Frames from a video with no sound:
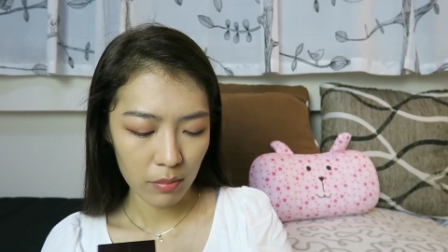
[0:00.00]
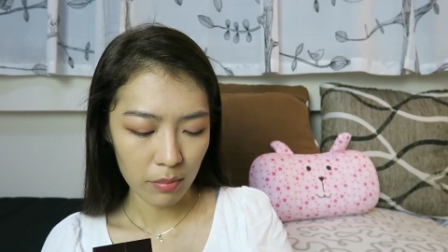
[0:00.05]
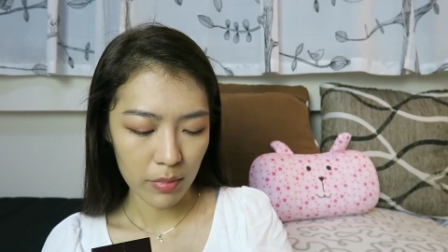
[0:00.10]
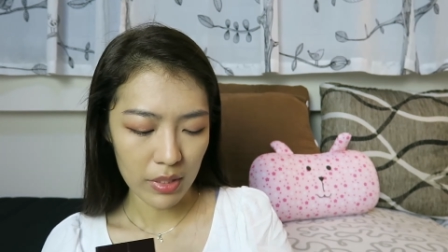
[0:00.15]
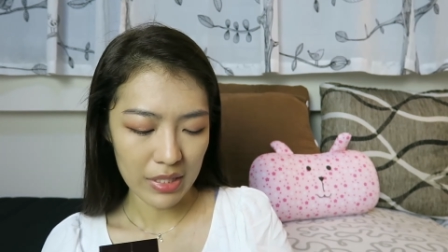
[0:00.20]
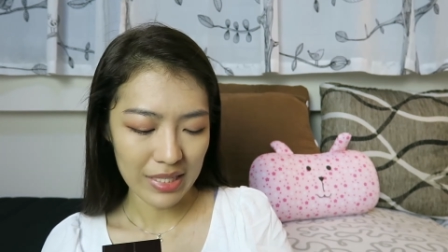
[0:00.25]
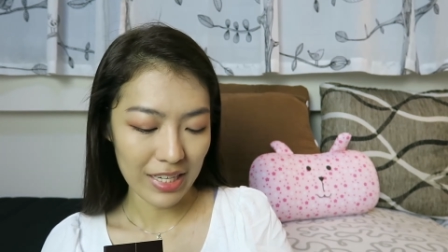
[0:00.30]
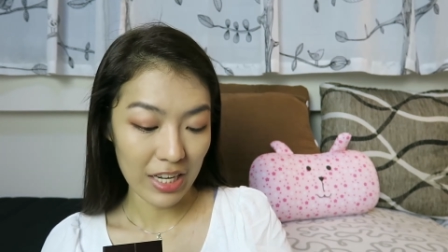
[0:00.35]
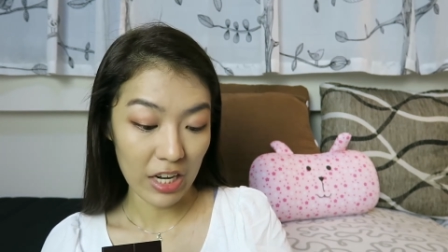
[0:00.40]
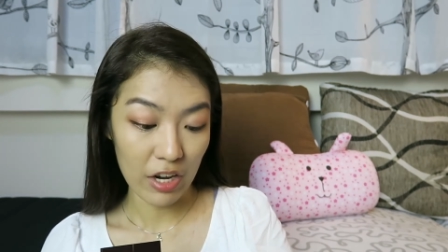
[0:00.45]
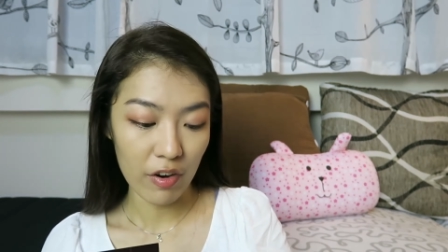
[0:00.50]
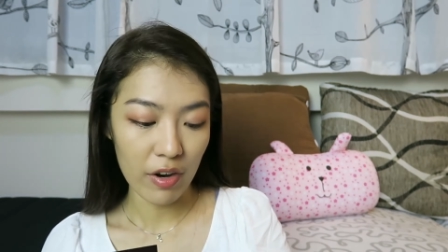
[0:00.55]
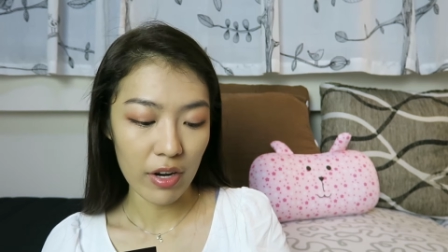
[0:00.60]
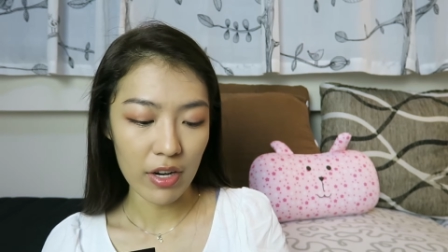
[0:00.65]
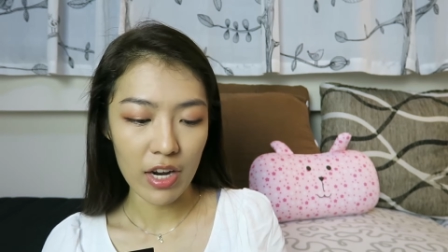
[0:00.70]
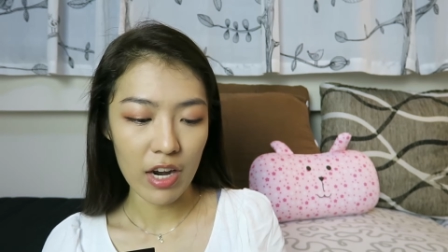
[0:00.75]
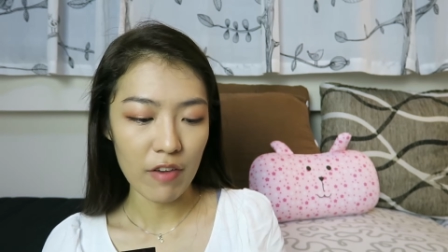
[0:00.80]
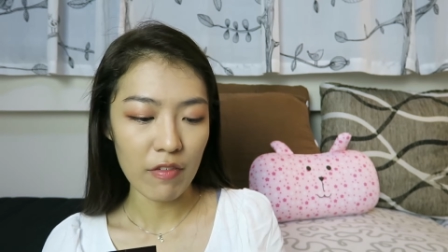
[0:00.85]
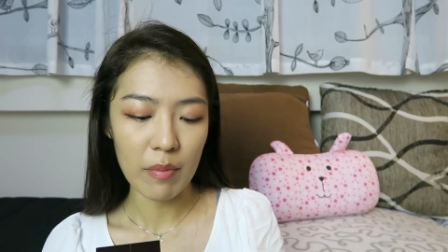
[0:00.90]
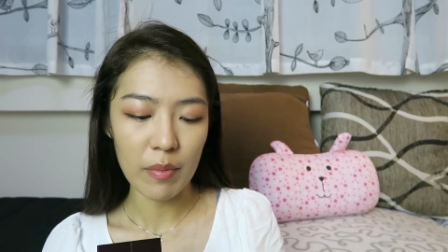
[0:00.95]
mascara
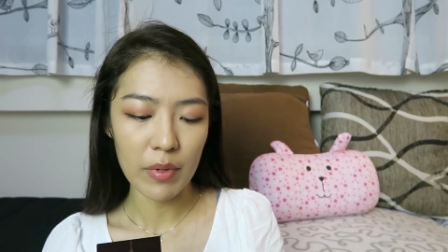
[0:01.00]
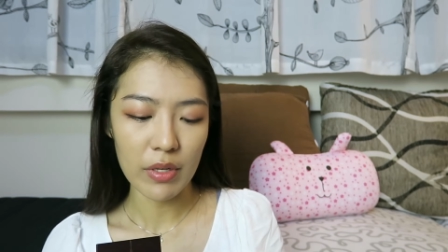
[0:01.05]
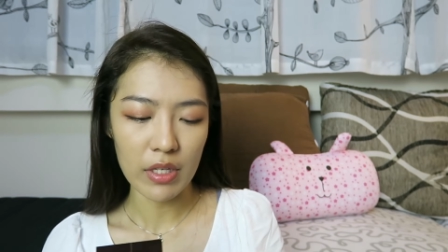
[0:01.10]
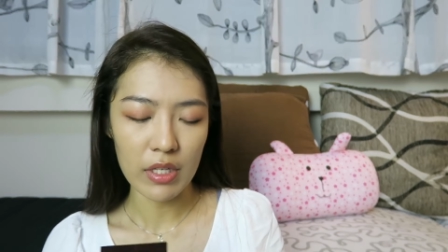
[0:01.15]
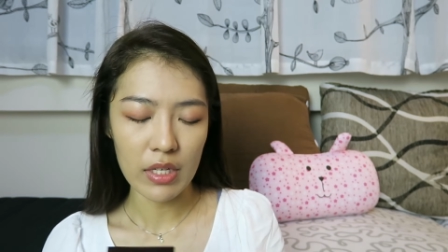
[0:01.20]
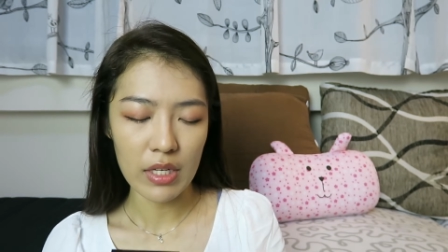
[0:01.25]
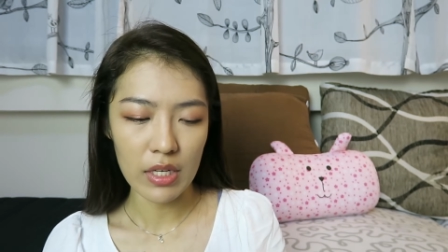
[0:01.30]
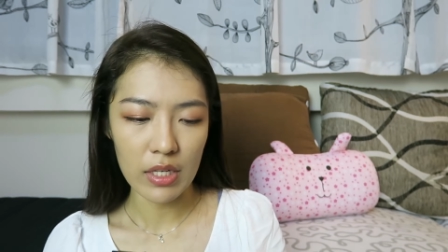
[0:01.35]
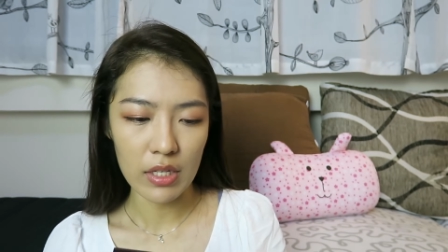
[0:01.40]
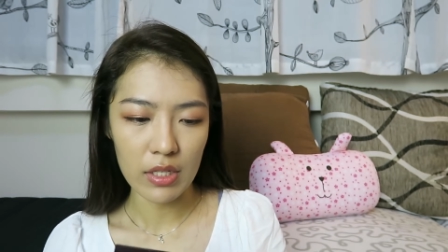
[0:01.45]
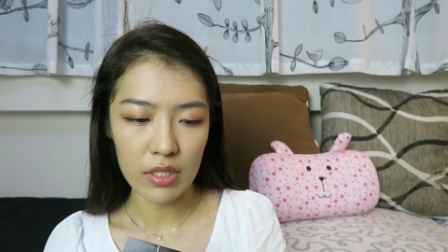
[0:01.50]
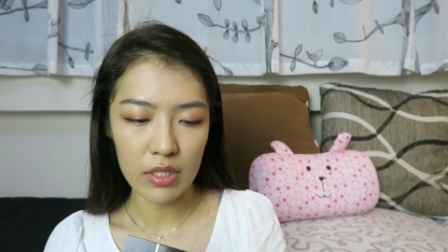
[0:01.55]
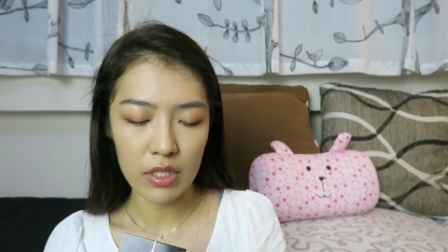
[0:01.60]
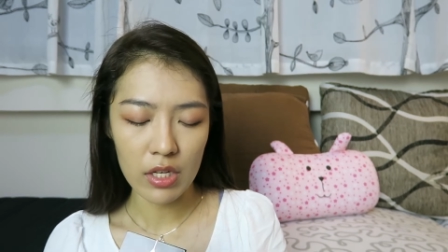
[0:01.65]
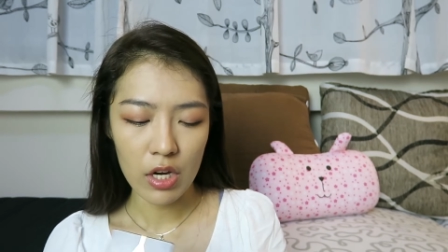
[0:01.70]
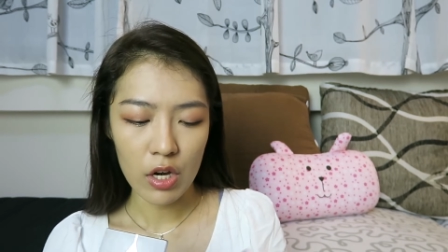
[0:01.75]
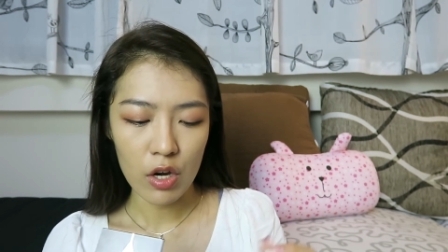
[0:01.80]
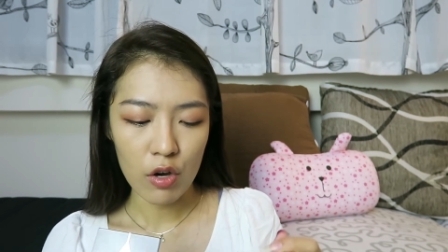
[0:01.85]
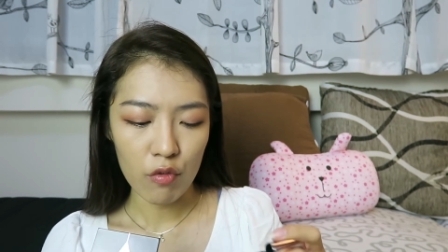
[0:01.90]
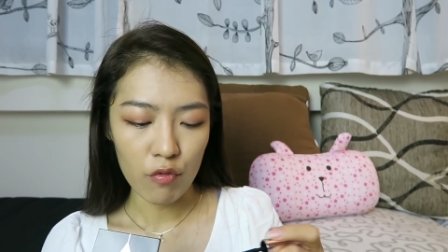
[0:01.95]
that everybody is
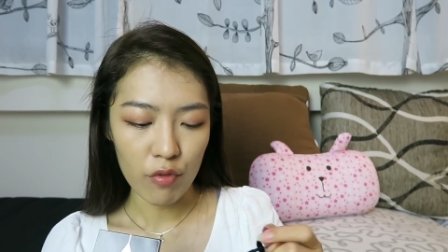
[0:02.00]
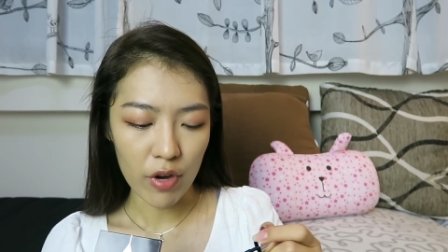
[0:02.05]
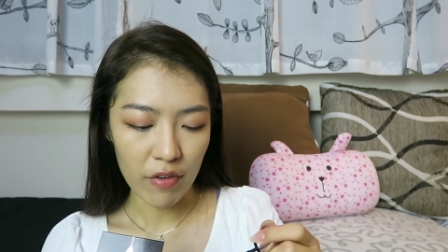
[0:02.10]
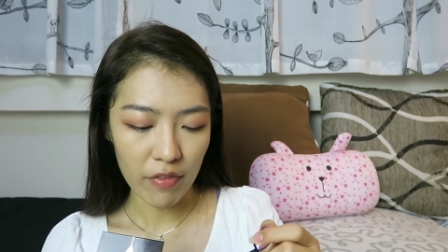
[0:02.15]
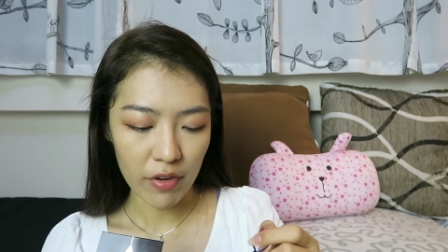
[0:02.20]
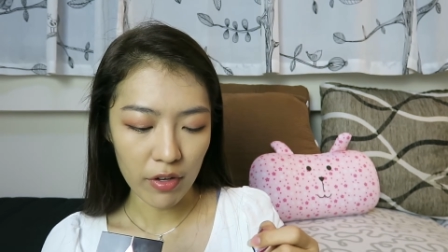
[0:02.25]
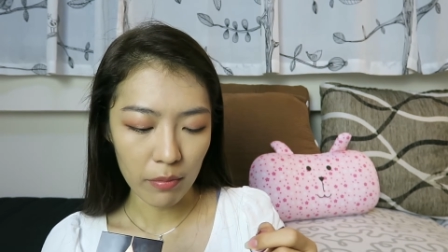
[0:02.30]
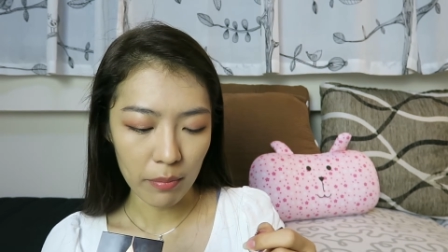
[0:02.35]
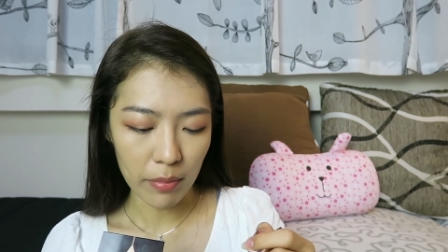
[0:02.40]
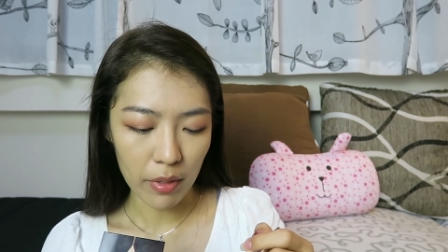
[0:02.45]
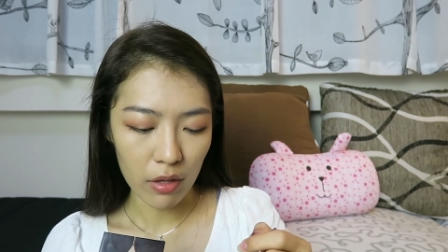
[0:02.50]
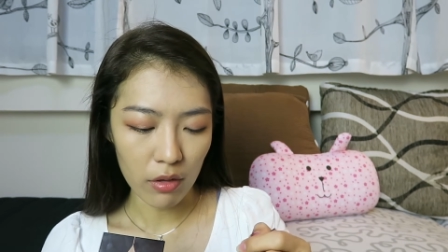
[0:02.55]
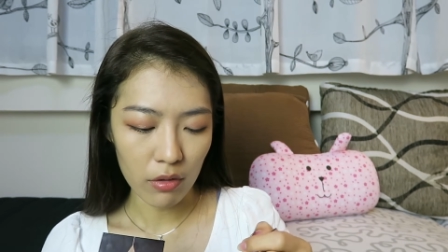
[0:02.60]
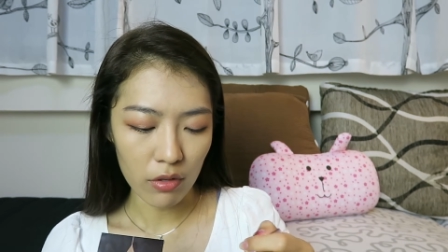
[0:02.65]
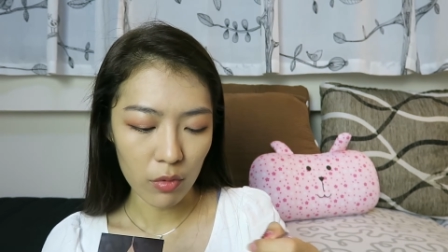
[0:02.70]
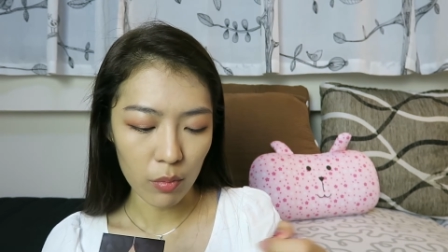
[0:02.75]
raving about.